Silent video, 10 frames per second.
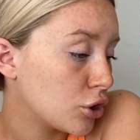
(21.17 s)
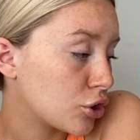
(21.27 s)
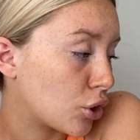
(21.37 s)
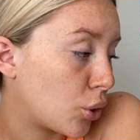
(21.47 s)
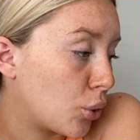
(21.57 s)

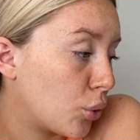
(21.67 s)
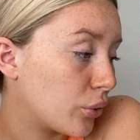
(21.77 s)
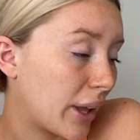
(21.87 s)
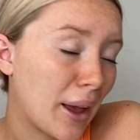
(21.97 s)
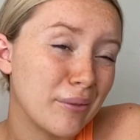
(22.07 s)
So
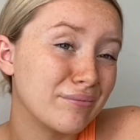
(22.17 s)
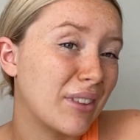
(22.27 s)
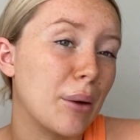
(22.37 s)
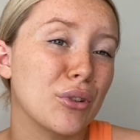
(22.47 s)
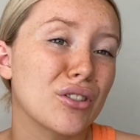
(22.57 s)
yeah,
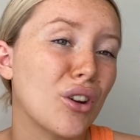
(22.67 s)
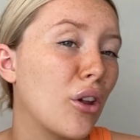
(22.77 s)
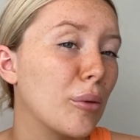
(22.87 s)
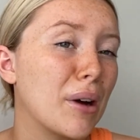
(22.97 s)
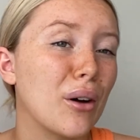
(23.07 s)
I'm just all
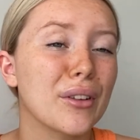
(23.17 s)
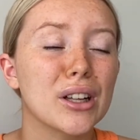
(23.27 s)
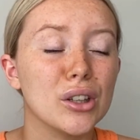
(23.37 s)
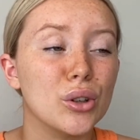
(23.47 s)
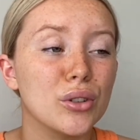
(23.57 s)
about
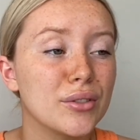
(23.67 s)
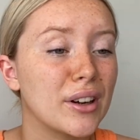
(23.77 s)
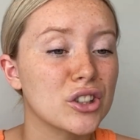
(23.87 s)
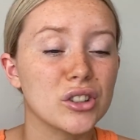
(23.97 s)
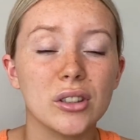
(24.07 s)
clothes,
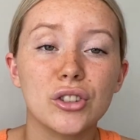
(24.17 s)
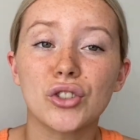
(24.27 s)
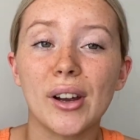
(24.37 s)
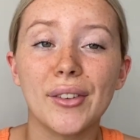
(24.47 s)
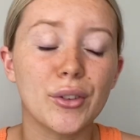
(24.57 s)
fashion,
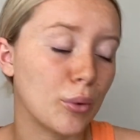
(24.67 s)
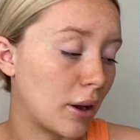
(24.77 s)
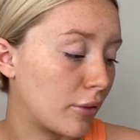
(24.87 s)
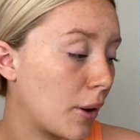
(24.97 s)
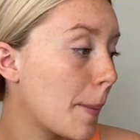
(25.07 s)
trends,
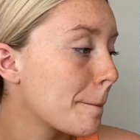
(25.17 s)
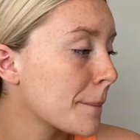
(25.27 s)
whatever.